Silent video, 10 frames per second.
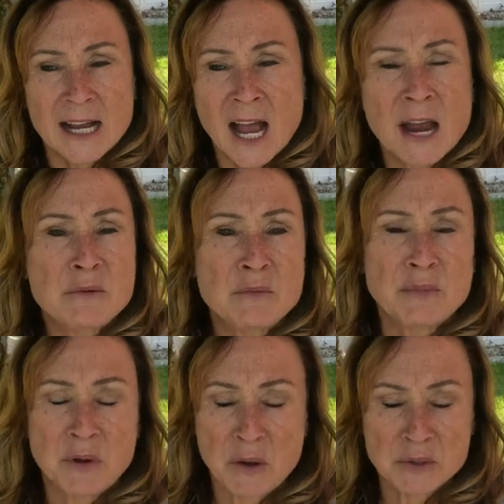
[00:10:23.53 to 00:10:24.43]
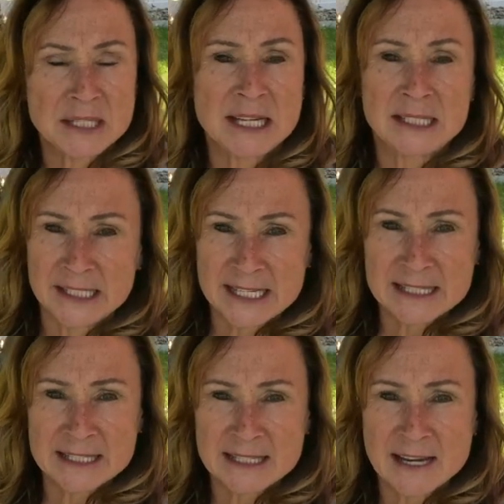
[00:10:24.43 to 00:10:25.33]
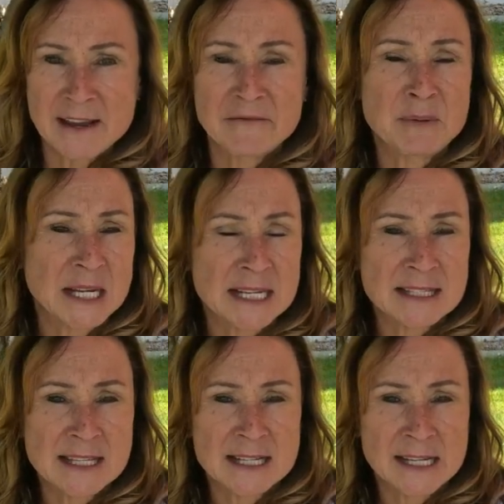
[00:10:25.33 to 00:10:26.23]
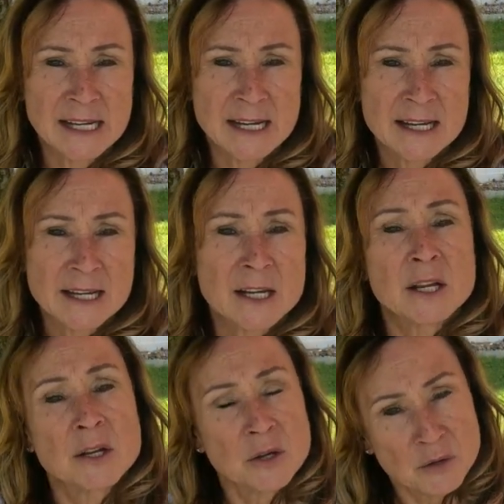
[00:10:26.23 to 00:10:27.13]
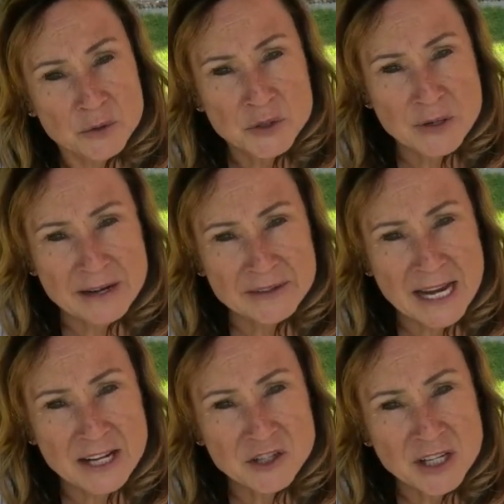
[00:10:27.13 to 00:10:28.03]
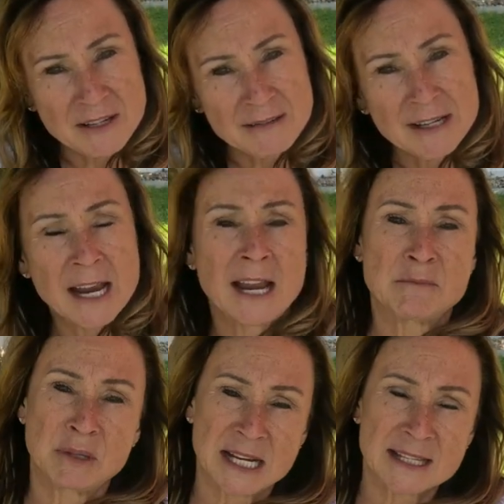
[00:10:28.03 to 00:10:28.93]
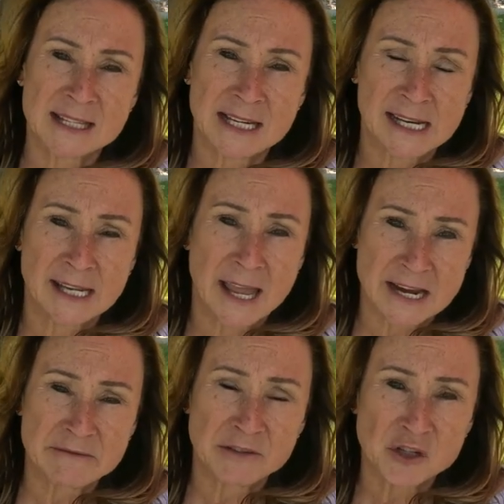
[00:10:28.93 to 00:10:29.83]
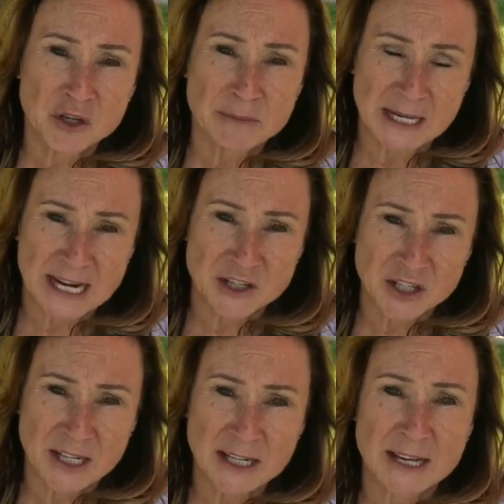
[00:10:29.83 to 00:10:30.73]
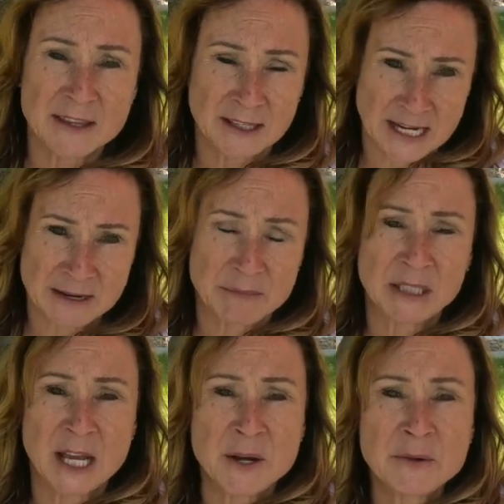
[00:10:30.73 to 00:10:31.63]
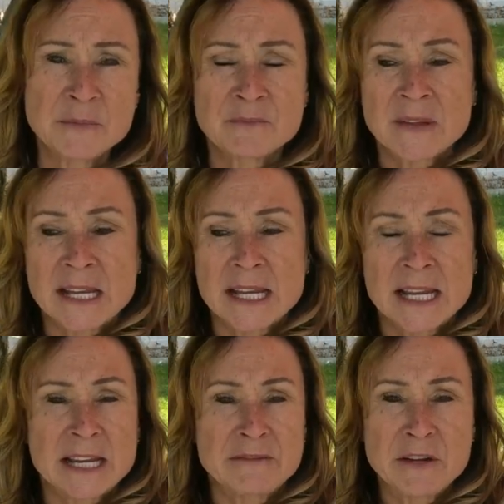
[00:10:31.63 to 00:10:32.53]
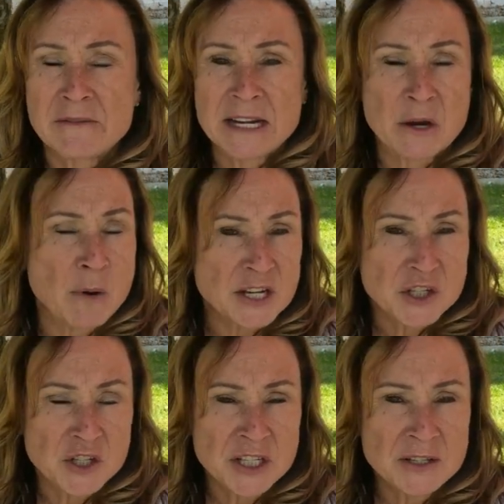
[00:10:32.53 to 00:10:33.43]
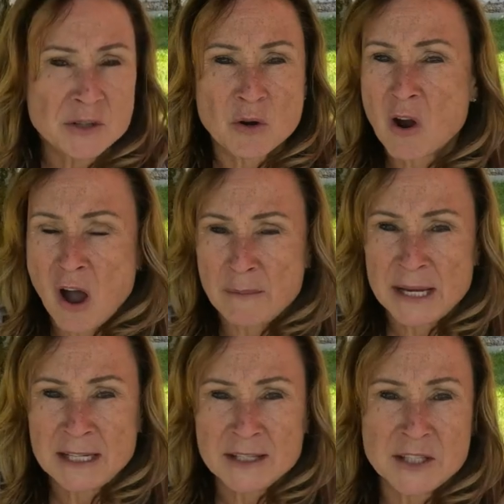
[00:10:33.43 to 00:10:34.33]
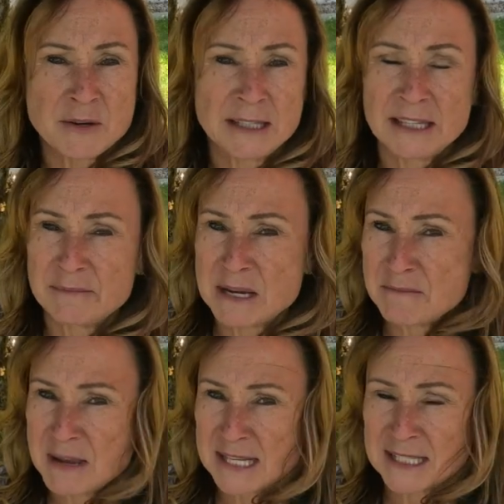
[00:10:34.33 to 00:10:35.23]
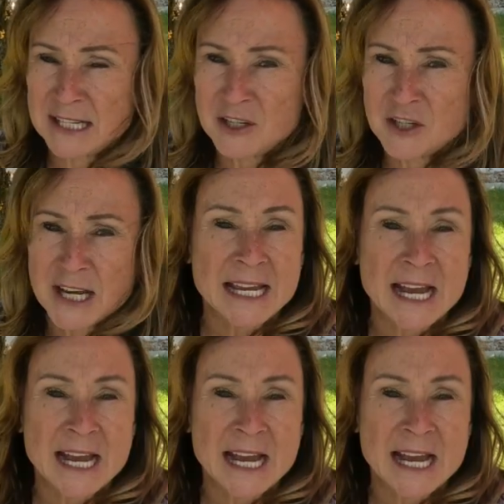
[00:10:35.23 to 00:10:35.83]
I will post a list of plants that need cold stratification and plants that need light for germination in the link below. If you have any questions or comments, you can leave me a message.